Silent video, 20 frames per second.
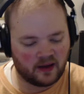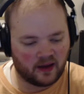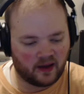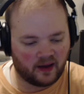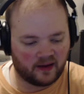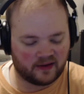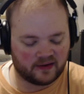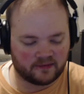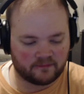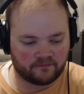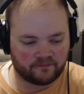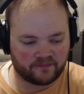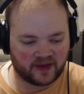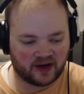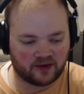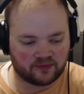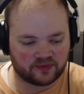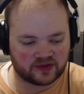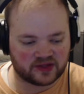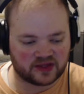
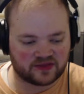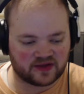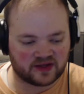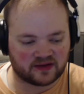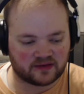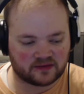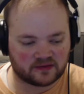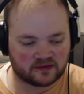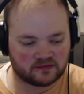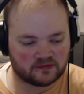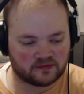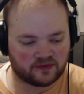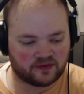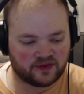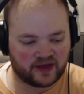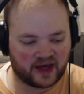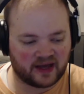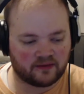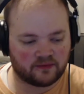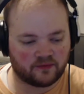I really think
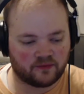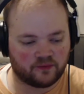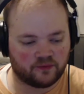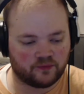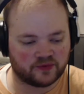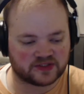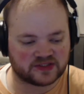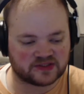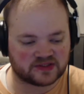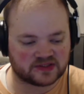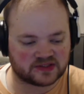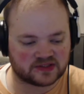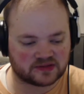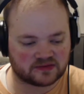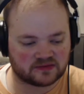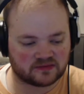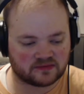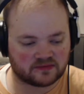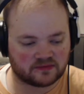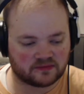that
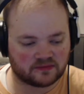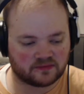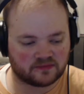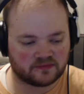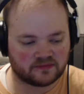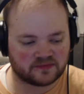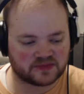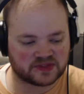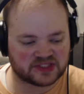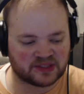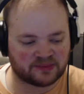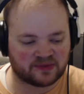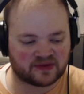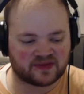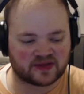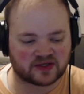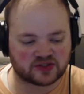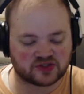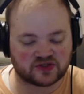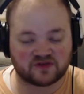was
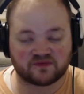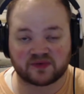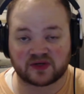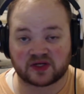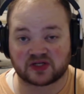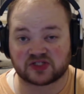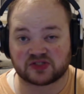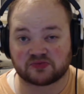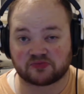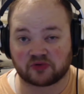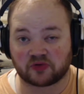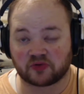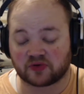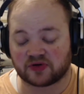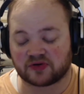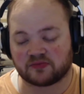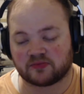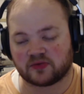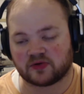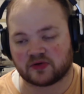something that should have been
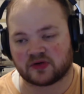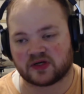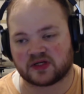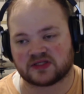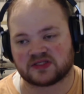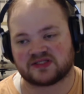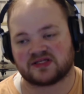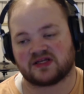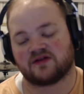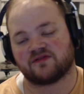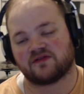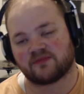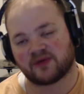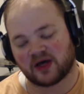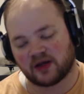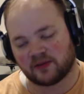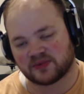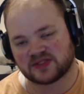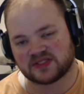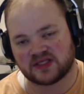explored more instead of the
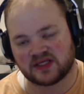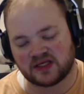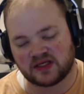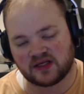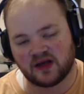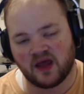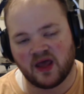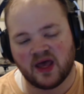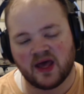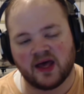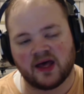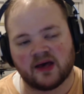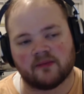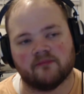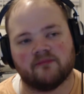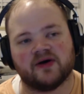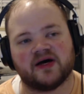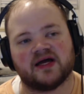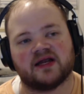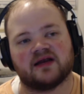Palpatine.
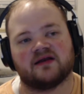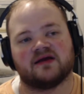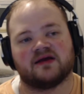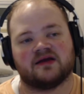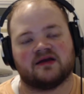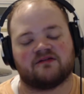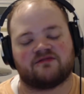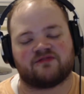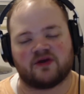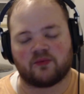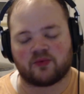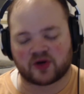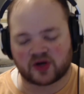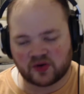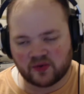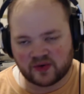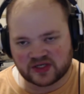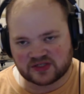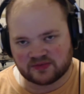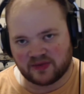But if they were
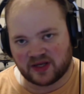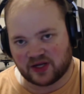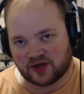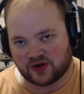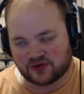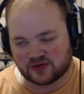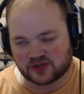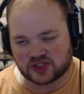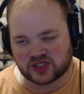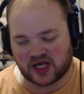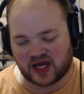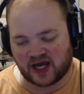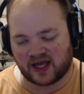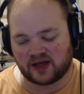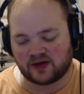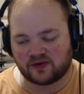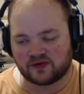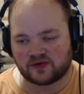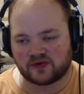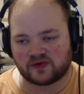going to make her the
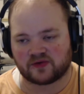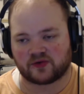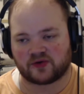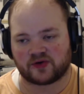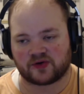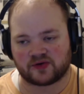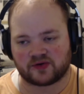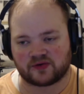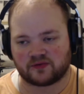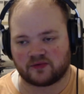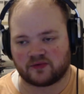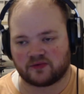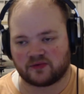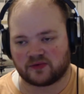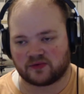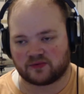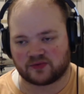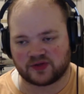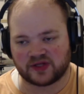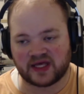child or
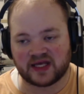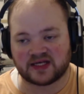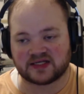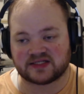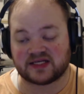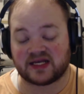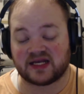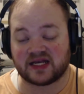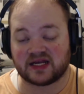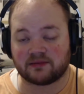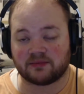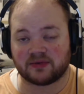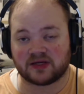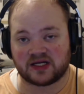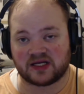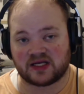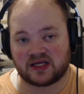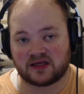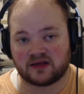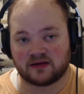related to
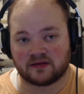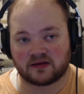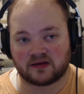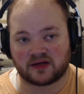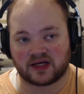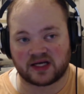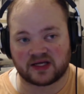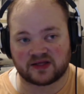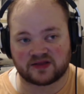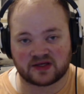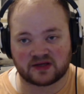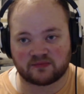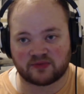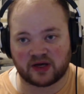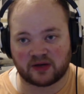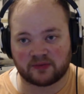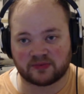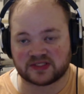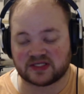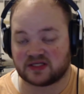anybody, I think
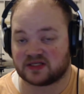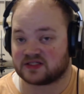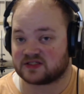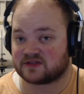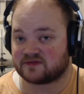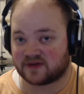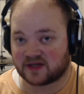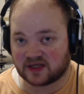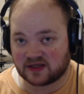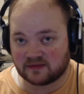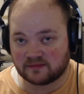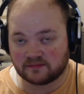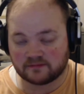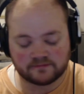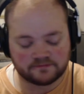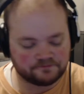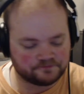Palpatine is fine.